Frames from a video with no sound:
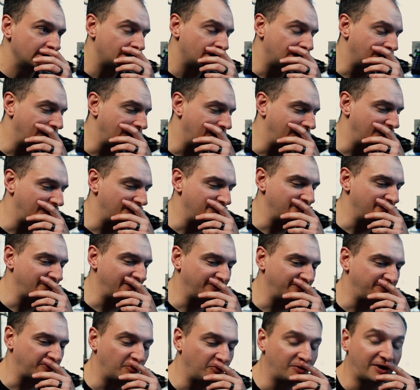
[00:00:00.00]

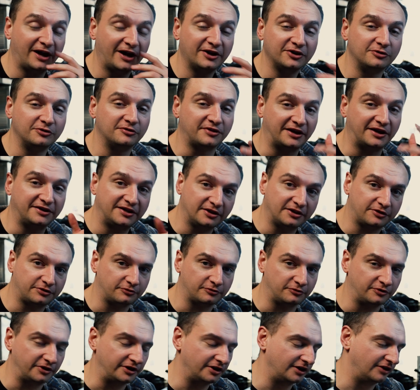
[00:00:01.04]
And so what I do is I take
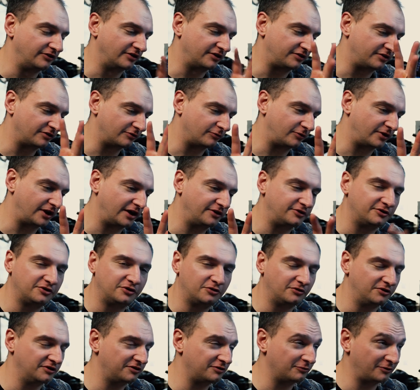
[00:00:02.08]
3, and this is what I
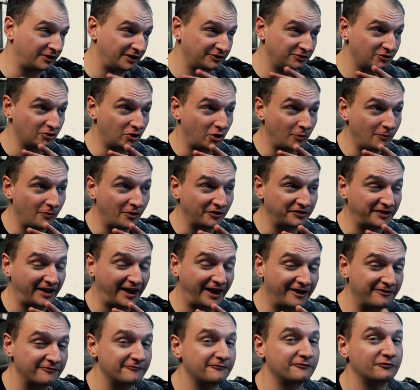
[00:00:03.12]
do. This is what I do almost
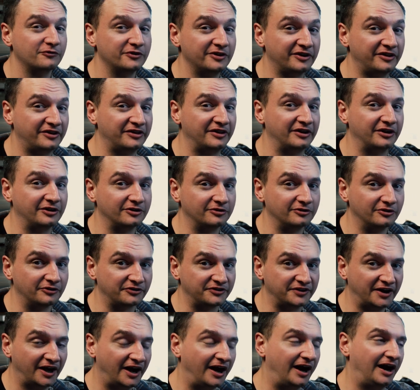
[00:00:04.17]
every single
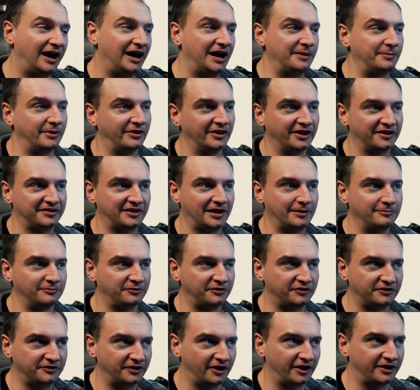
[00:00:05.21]
time, unless I'm
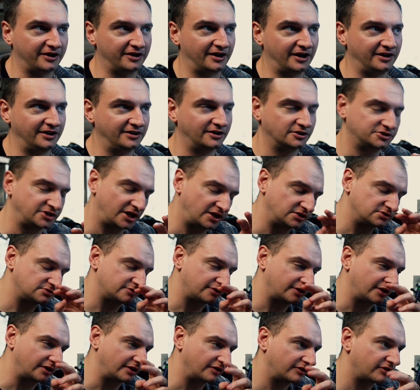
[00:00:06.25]
stuck and I need to change
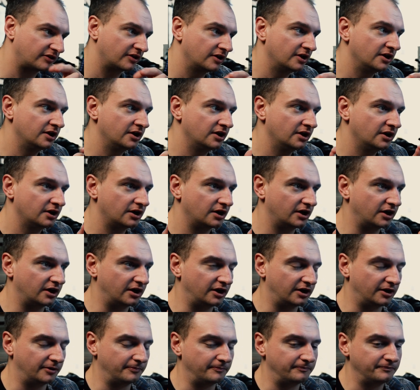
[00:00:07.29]
things.
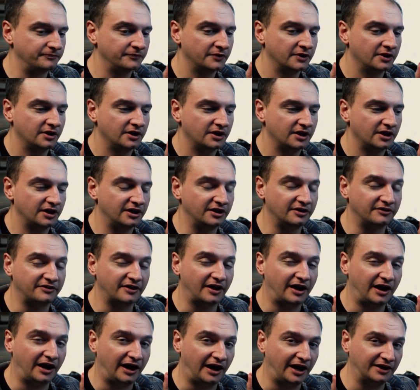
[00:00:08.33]
Is
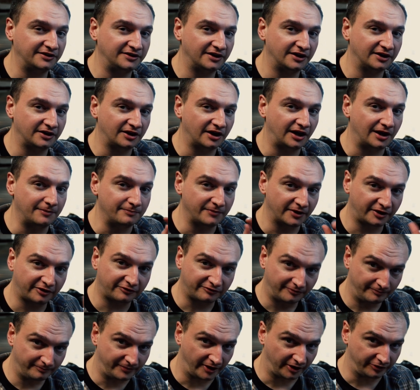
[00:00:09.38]
I take a mix
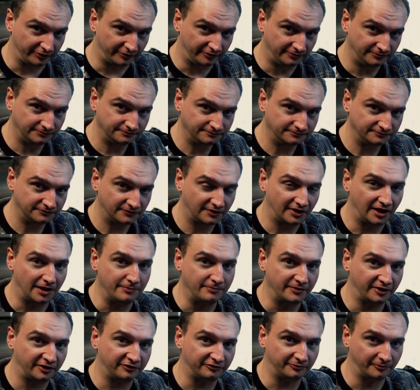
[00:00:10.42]
from Bethel, a
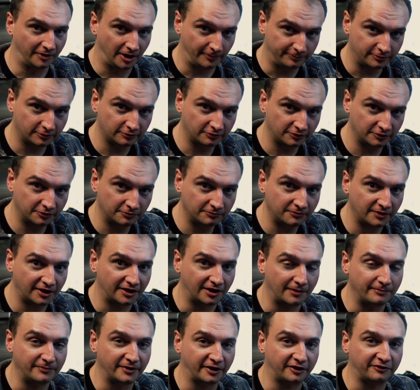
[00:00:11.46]
mix from Upper Room, and
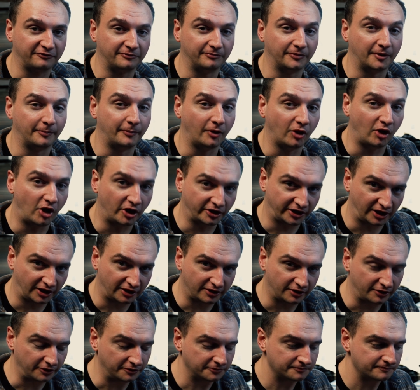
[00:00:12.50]
a mix from The Belonging
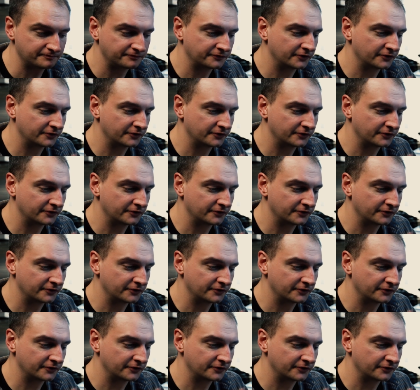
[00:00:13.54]
Co.